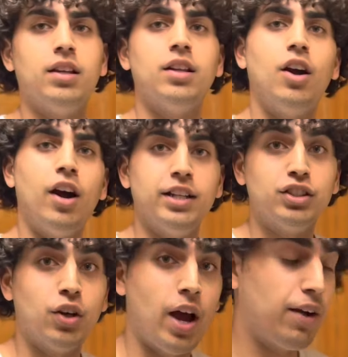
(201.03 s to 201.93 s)
Alright,
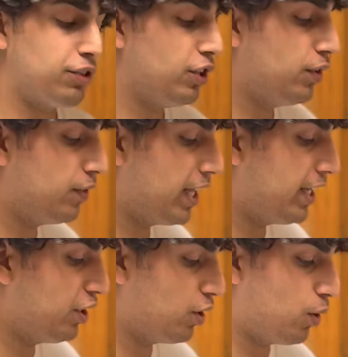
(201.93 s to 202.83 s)
so after you've let
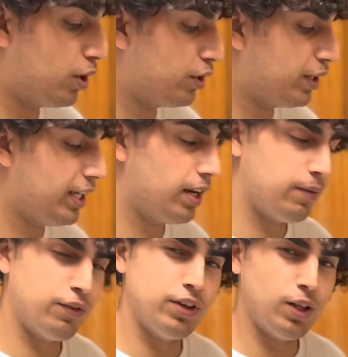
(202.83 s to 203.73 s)
your oil heat up
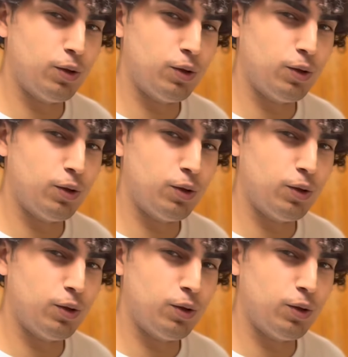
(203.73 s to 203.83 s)
for a little